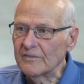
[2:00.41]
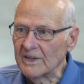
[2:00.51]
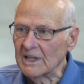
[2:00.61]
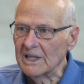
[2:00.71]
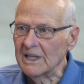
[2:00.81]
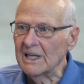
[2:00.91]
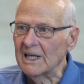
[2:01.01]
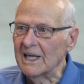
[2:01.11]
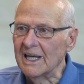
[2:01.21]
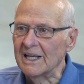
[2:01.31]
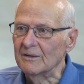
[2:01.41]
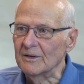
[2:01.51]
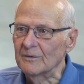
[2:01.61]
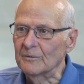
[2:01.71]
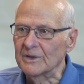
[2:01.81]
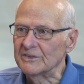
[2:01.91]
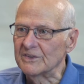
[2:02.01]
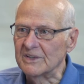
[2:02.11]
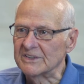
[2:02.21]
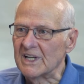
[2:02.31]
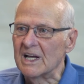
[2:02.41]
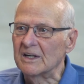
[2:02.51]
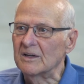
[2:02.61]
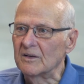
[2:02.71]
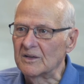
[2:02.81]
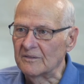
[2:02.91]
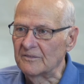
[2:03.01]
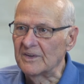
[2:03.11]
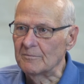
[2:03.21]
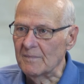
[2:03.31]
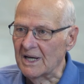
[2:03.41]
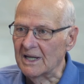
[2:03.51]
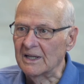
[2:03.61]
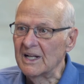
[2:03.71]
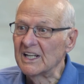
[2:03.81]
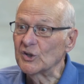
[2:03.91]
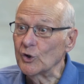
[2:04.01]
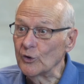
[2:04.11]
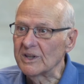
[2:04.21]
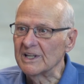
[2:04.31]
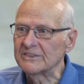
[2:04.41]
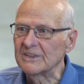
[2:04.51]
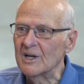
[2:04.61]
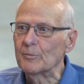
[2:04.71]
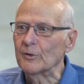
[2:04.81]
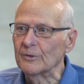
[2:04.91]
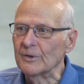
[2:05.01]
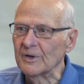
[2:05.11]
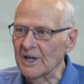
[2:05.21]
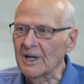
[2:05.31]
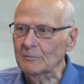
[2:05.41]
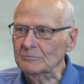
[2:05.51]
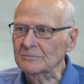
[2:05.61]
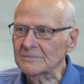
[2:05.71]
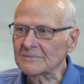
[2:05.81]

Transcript: perfectly and was designed to fit my toothless upper gum.